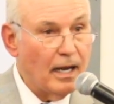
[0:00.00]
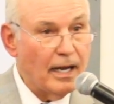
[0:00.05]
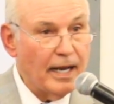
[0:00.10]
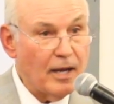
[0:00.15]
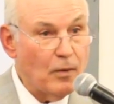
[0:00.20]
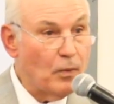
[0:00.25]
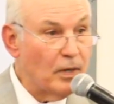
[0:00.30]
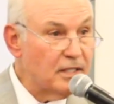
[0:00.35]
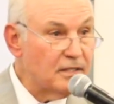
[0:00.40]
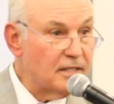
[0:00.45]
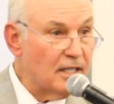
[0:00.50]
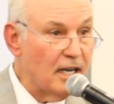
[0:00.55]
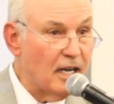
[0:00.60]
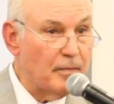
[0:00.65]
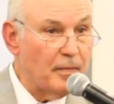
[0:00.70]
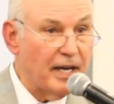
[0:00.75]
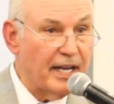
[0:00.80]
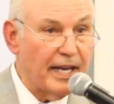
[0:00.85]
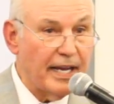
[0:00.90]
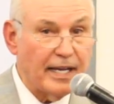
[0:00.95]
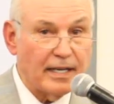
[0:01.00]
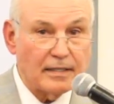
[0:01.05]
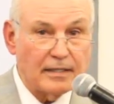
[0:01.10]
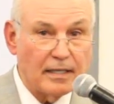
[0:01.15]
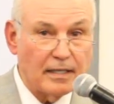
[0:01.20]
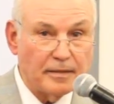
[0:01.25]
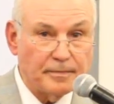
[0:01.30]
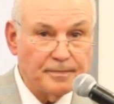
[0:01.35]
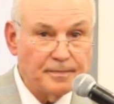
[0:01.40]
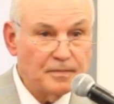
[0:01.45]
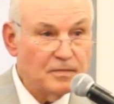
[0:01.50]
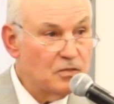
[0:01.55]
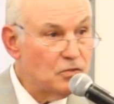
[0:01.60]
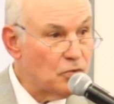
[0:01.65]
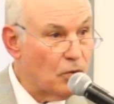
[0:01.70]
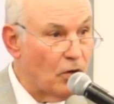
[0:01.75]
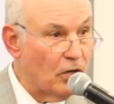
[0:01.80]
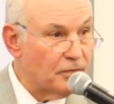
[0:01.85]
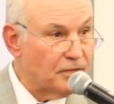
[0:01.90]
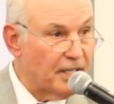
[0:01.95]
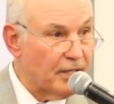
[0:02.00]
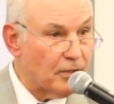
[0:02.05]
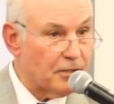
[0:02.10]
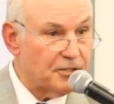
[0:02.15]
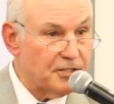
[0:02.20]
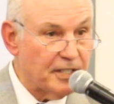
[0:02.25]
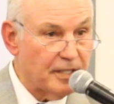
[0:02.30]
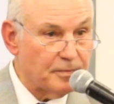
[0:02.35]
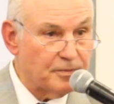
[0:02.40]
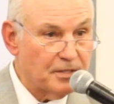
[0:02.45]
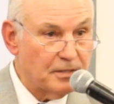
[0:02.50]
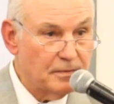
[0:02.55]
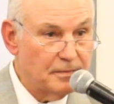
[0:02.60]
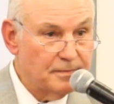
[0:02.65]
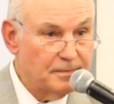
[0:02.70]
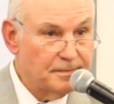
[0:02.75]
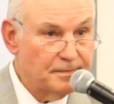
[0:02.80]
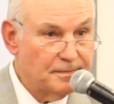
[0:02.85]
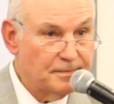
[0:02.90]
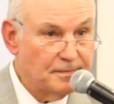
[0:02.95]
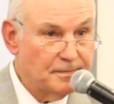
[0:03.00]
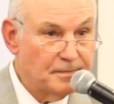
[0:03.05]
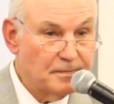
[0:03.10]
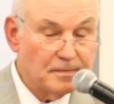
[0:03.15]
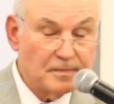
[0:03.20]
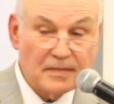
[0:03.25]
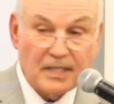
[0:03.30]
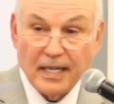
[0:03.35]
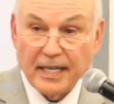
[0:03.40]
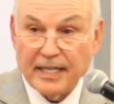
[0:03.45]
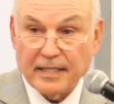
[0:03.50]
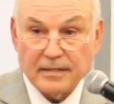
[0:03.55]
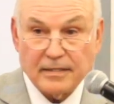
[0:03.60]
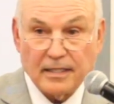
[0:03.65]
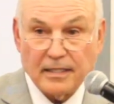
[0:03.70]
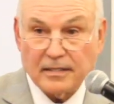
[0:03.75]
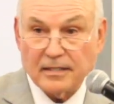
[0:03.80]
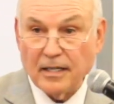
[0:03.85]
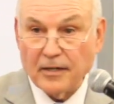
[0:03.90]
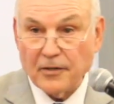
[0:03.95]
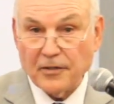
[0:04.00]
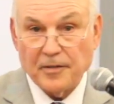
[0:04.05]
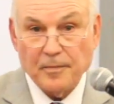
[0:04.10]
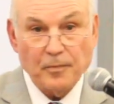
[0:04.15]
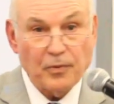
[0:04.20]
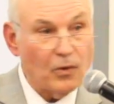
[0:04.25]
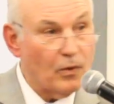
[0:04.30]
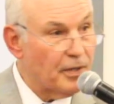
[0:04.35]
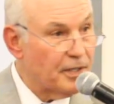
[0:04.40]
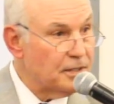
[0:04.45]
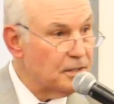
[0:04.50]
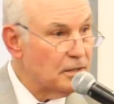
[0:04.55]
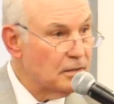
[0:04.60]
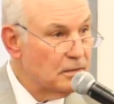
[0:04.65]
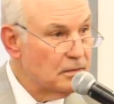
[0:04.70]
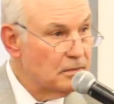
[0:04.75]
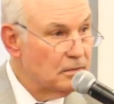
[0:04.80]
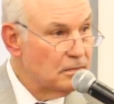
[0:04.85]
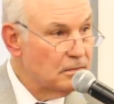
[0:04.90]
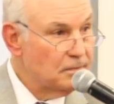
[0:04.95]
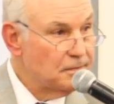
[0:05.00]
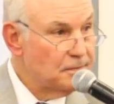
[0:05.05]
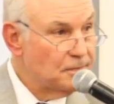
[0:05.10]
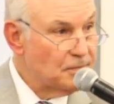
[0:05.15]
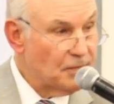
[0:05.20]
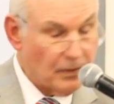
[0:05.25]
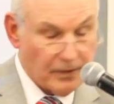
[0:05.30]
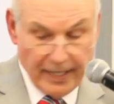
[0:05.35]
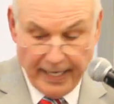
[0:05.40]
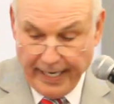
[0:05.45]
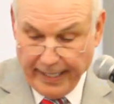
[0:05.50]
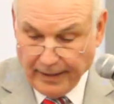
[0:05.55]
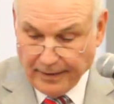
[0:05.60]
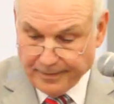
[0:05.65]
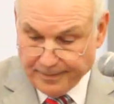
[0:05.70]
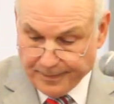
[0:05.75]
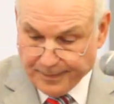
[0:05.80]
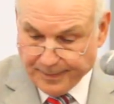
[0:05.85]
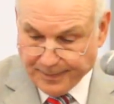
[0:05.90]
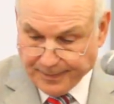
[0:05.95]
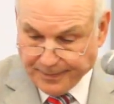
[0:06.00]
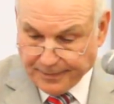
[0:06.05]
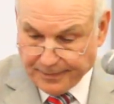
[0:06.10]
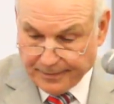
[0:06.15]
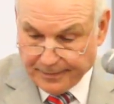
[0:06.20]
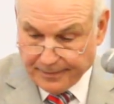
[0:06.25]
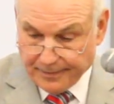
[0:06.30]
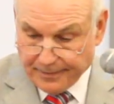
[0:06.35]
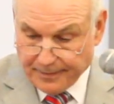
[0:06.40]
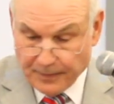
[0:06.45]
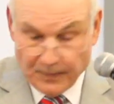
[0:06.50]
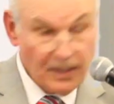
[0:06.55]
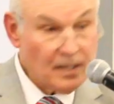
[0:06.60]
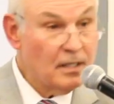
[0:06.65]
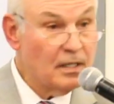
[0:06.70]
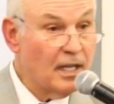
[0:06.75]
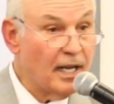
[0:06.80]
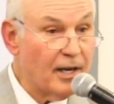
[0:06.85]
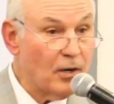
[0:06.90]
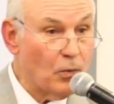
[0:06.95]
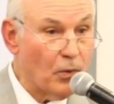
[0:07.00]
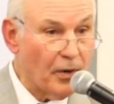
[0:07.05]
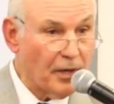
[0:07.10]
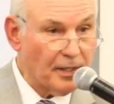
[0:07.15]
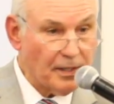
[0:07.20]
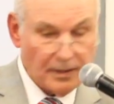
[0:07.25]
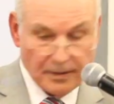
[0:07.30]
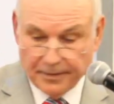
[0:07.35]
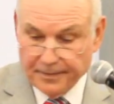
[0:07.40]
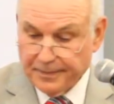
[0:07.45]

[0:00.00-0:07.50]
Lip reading: At one time, I had 12 dealerships. I had 600 employees. Okay? A lot of work.